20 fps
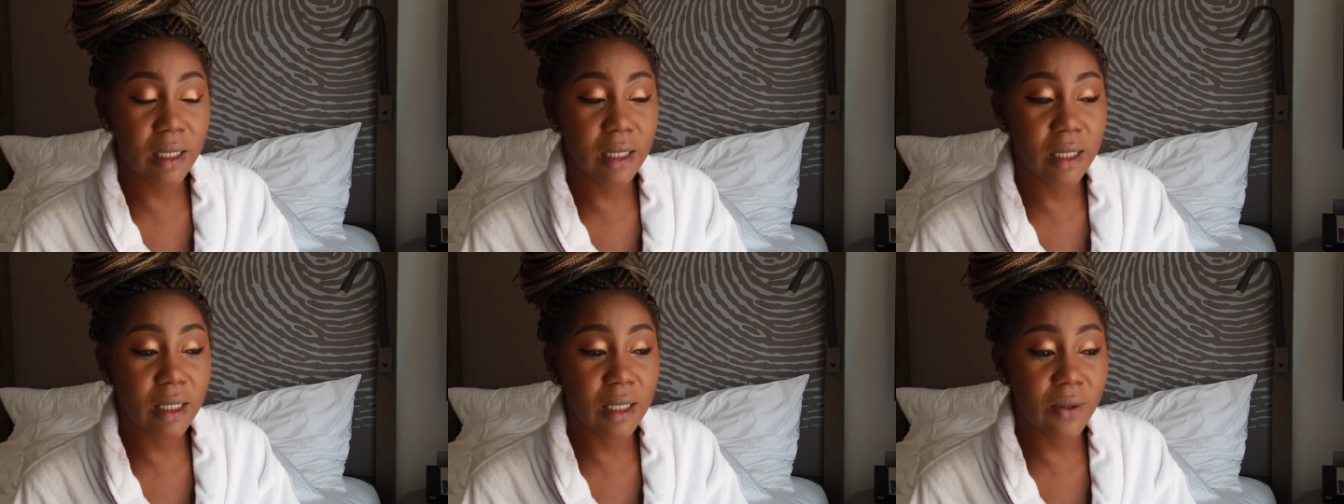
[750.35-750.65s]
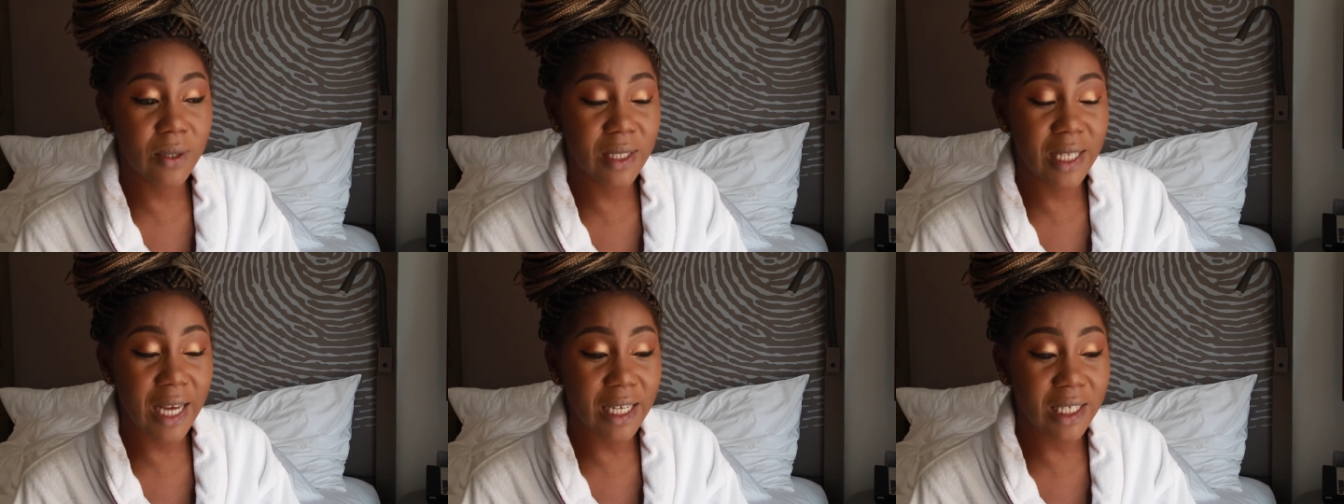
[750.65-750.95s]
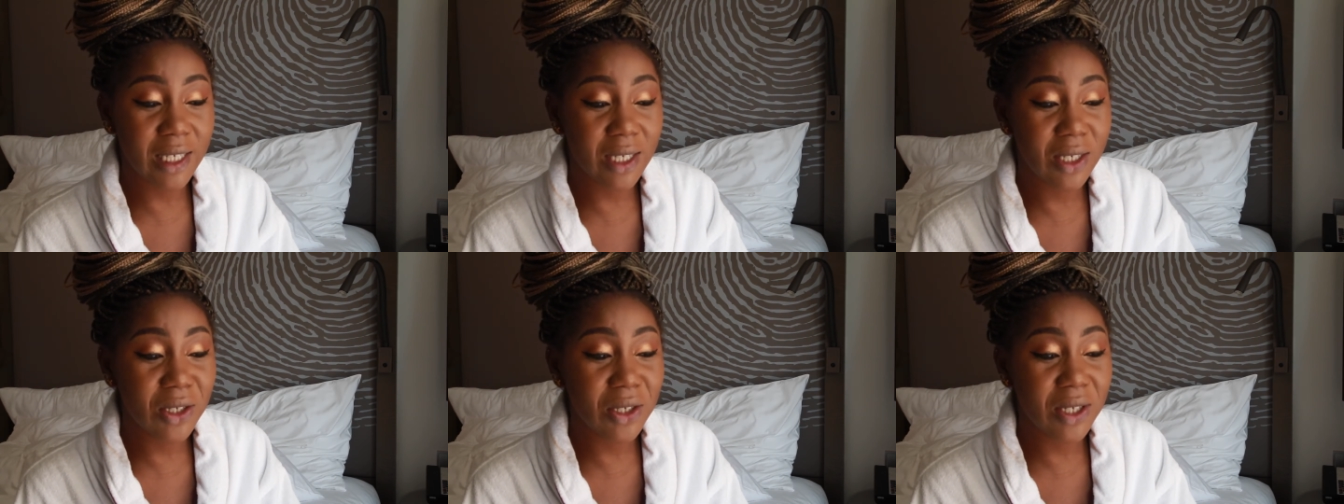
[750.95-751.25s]
There was
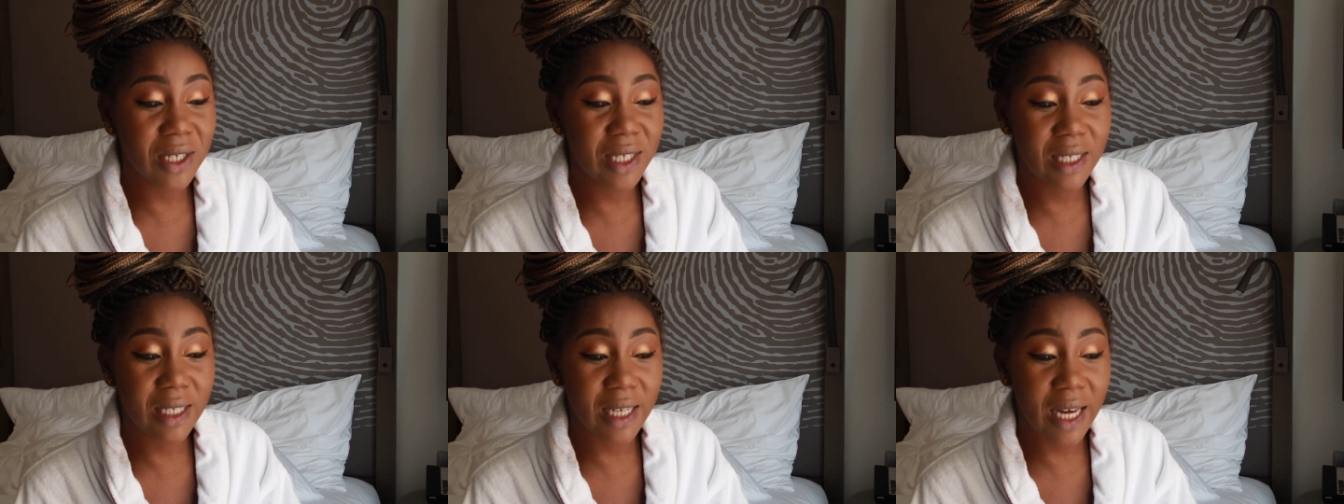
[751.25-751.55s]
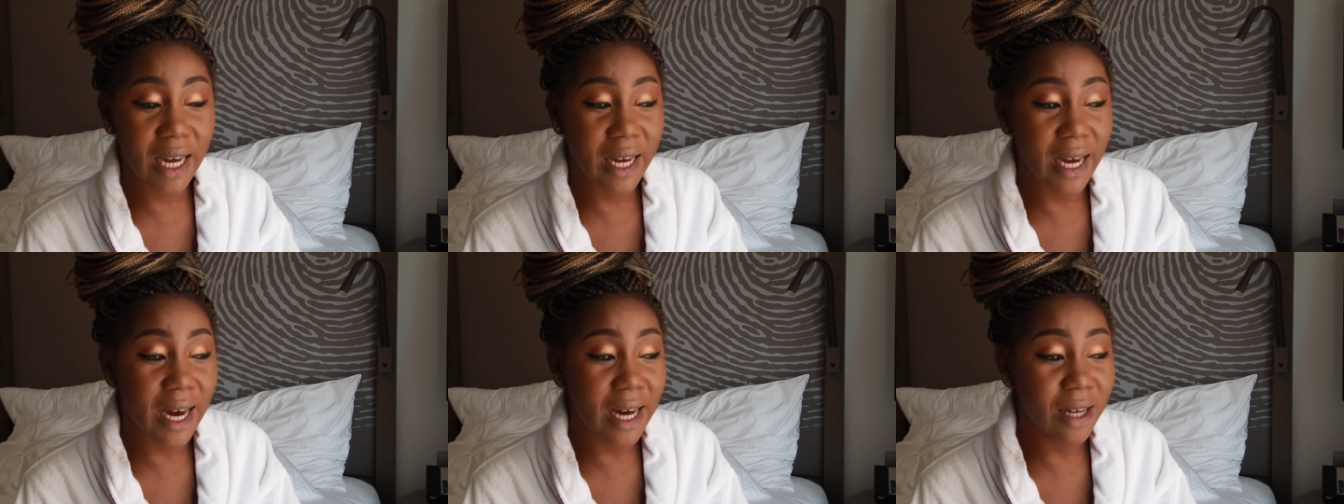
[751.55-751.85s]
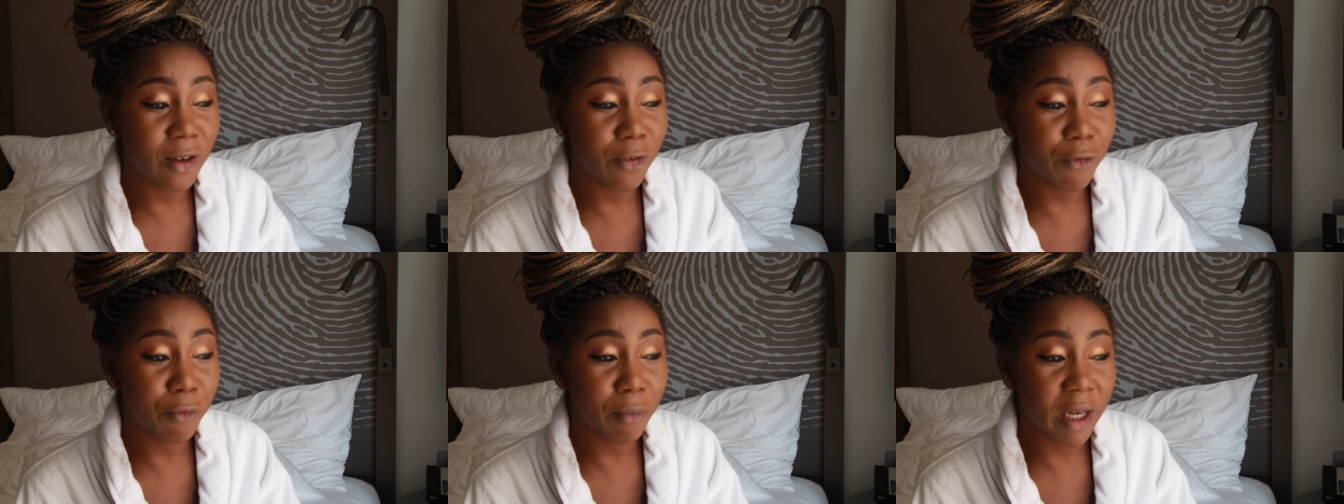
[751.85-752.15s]
actually a day
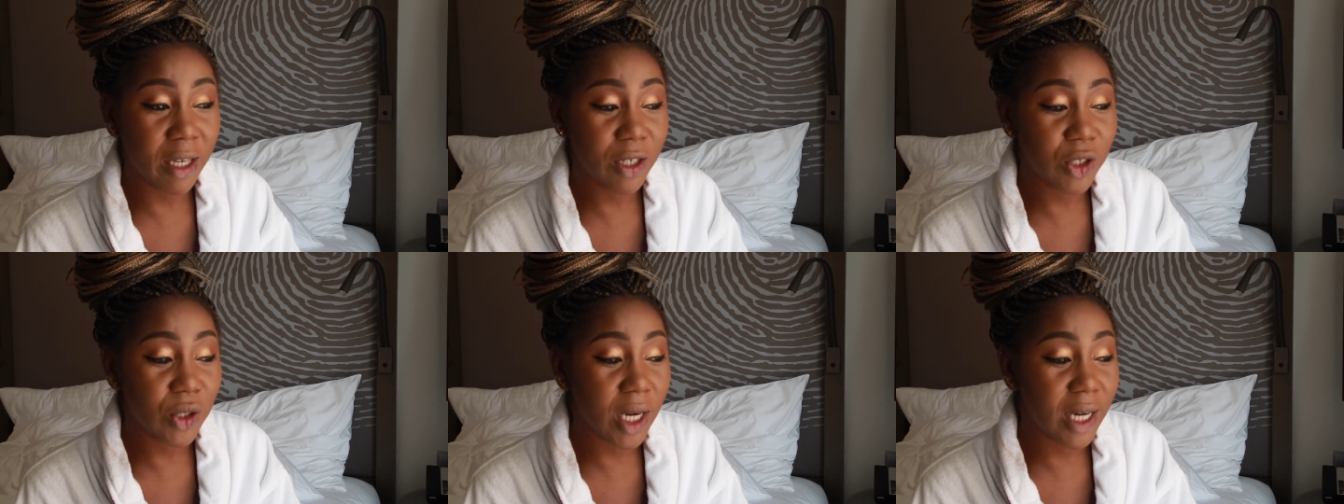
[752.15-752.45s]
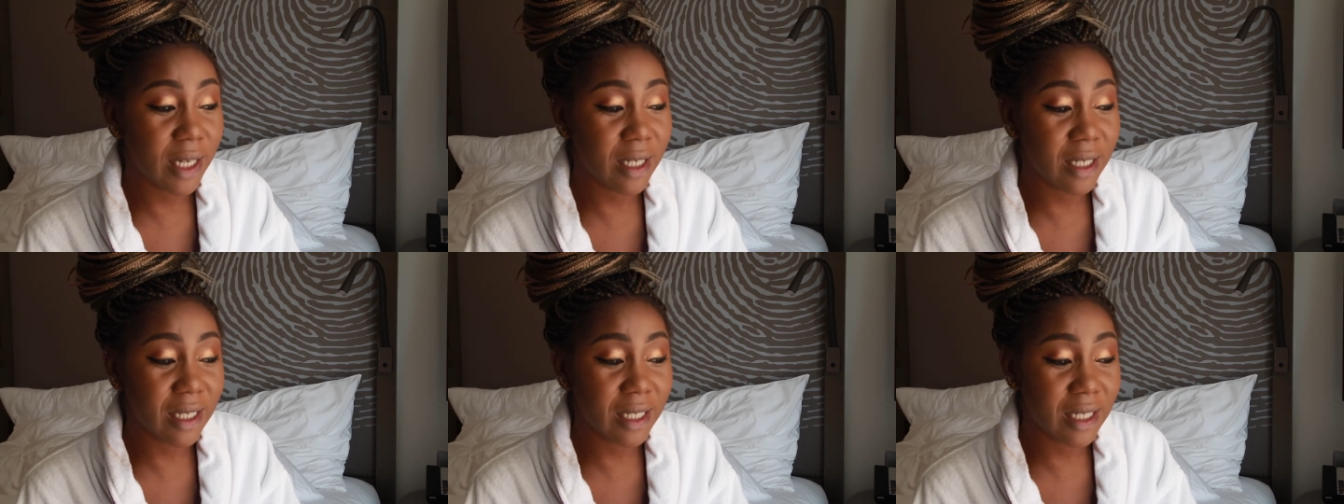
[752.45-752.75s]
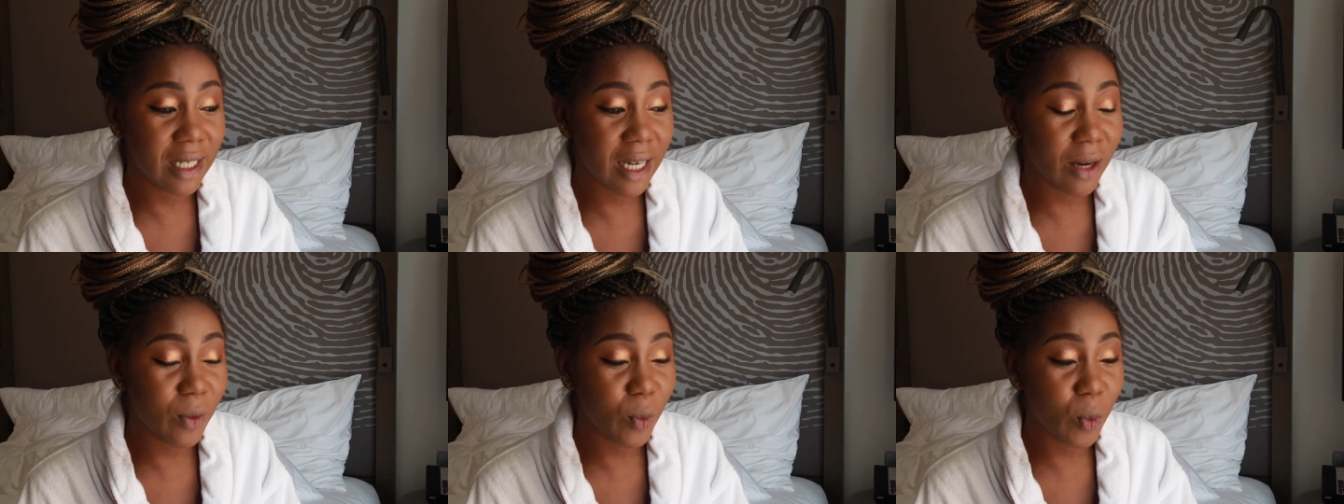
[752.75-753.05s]
out of me trying to
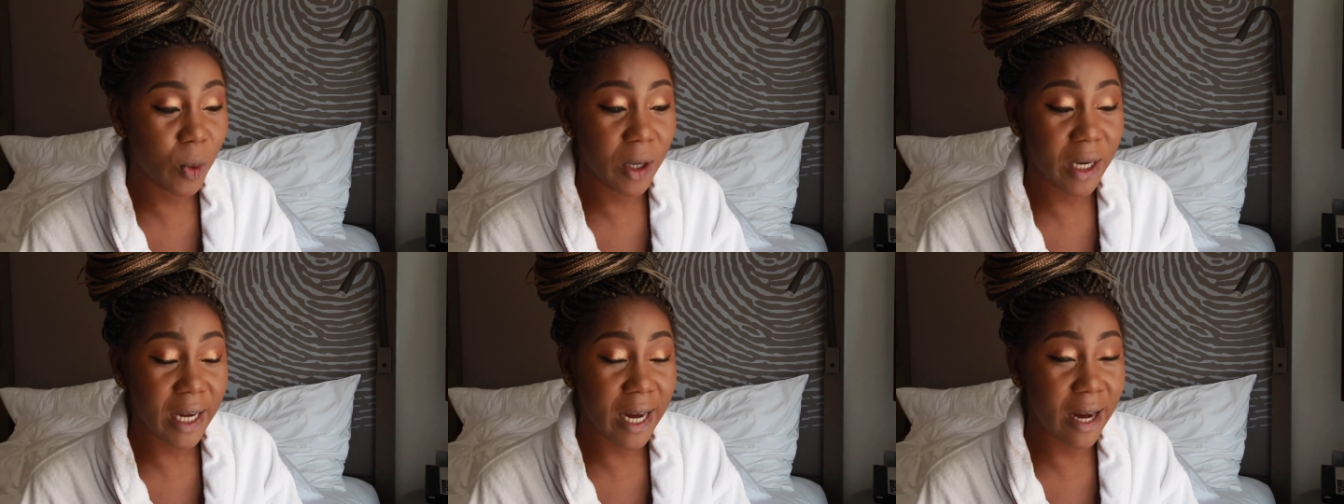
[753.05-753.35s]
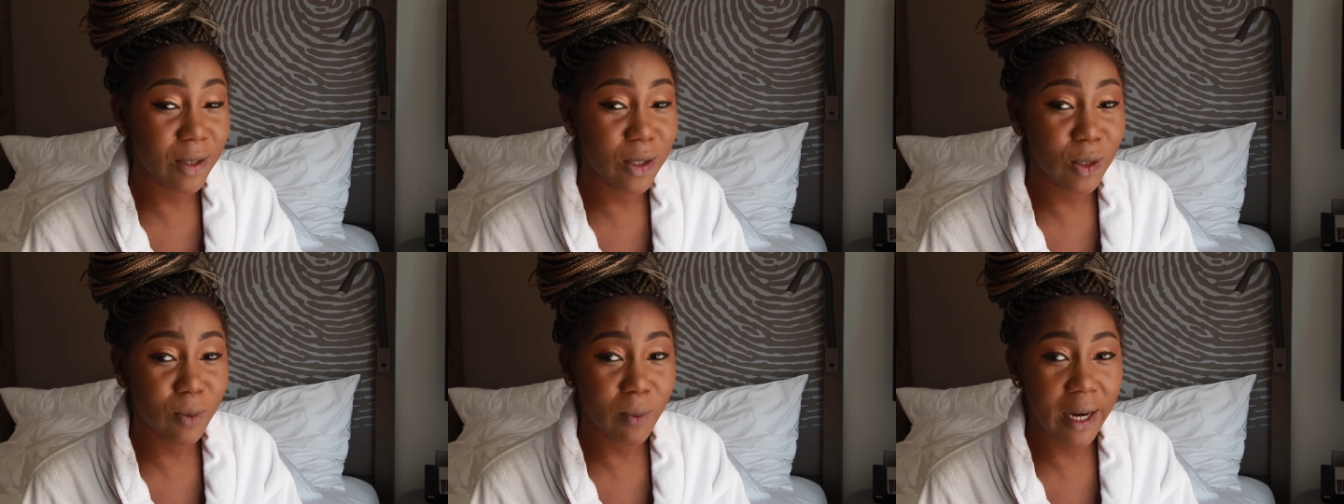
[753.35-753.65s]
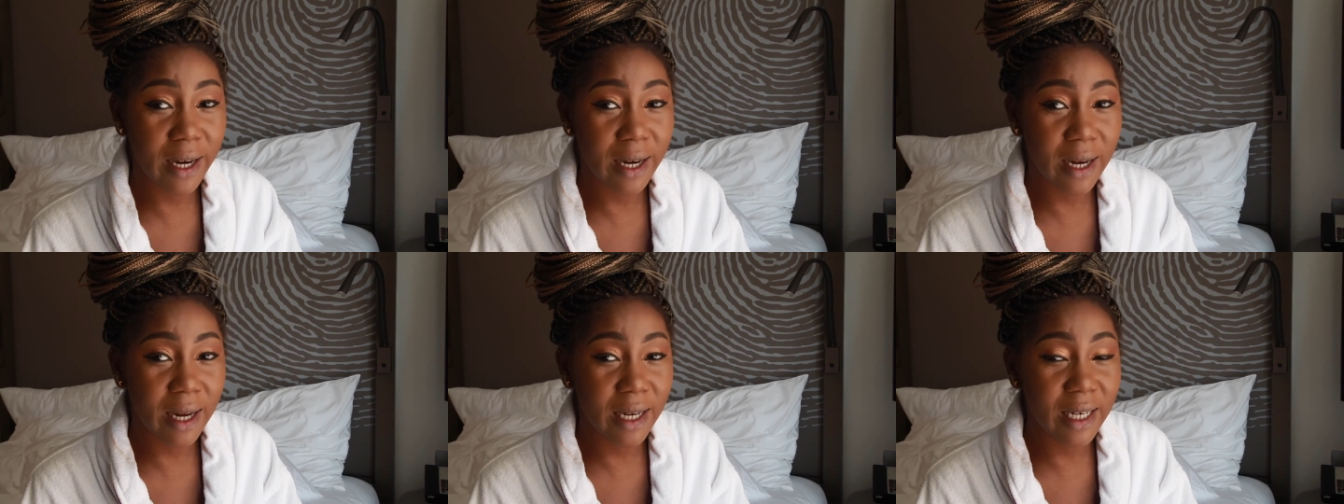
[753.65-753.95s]
get work out to
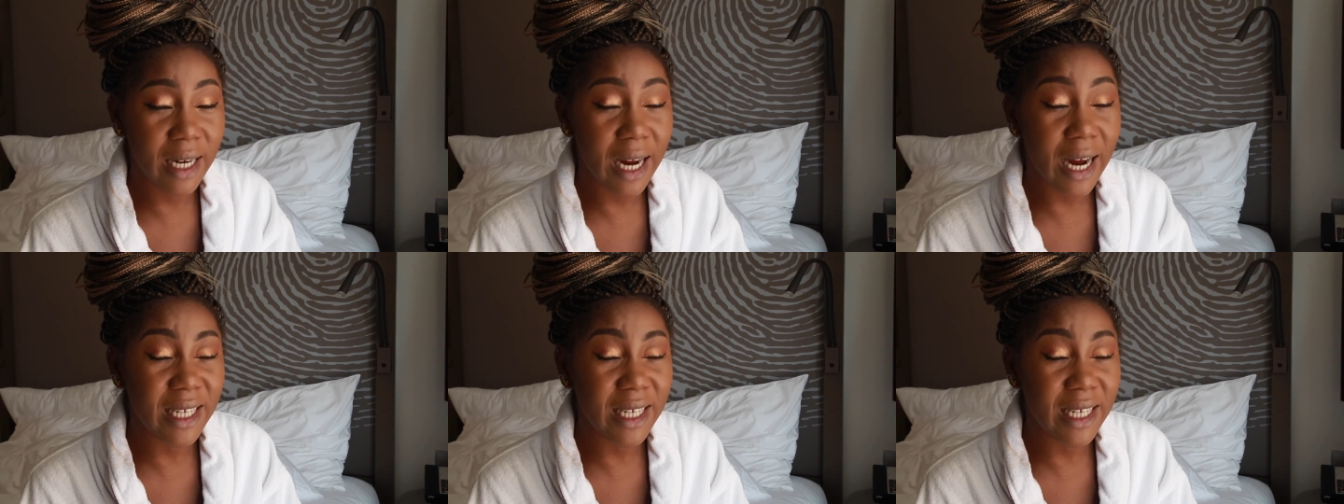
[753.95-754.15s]
my client,